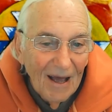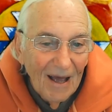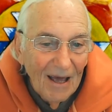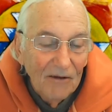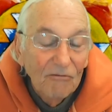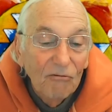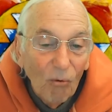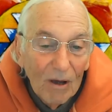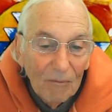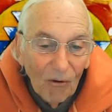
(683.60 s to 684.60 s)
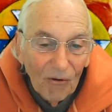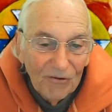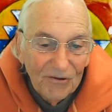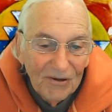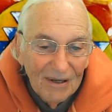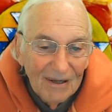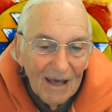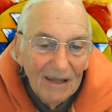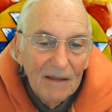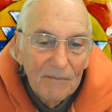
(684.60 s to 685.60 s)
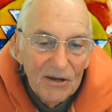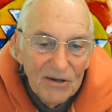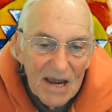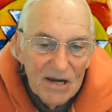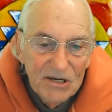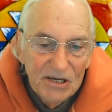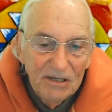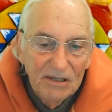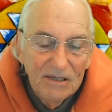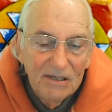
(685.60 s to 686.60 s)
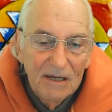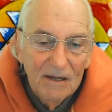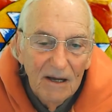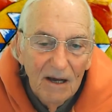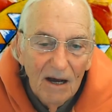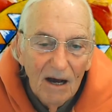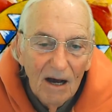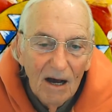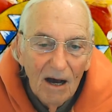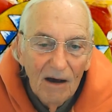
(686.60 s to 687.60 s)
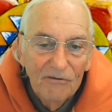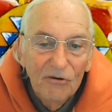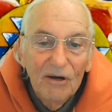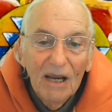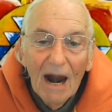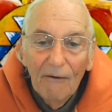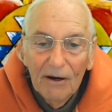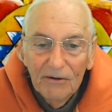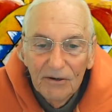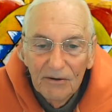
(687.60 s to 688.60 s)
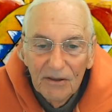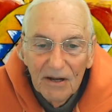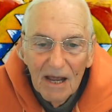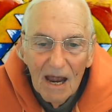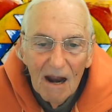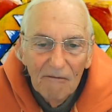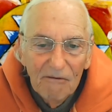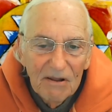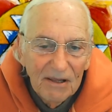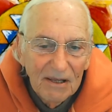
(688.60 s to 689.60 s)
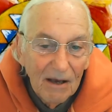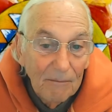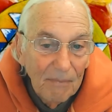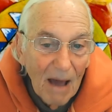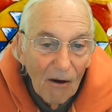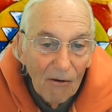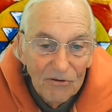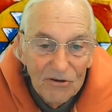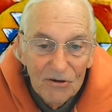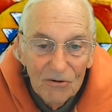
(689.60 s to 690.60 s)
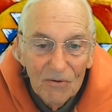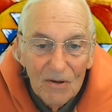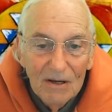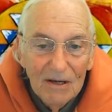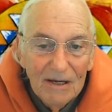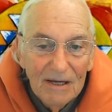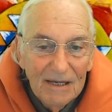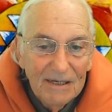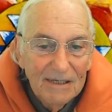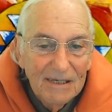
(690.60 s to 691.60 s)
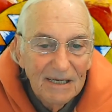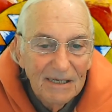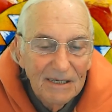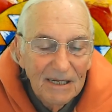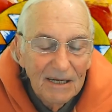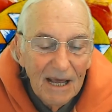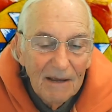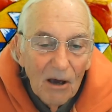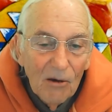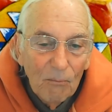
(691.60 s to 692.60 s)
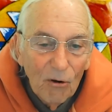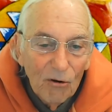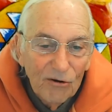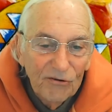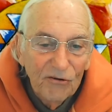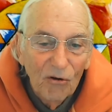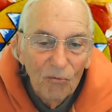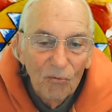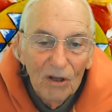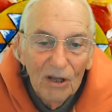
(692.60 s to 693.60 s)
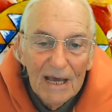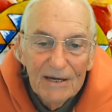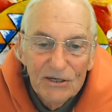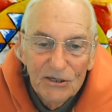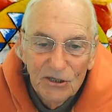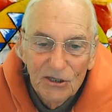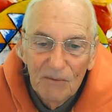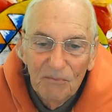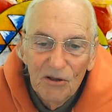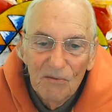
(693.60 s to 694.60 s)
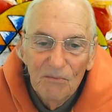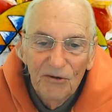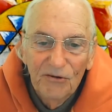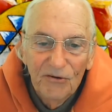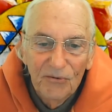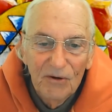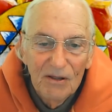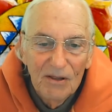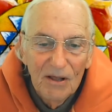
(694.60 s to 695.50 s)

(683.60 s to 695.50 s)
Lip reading: and foibles and limitations of your character, that everything about you is in a personal relationship to the mystery,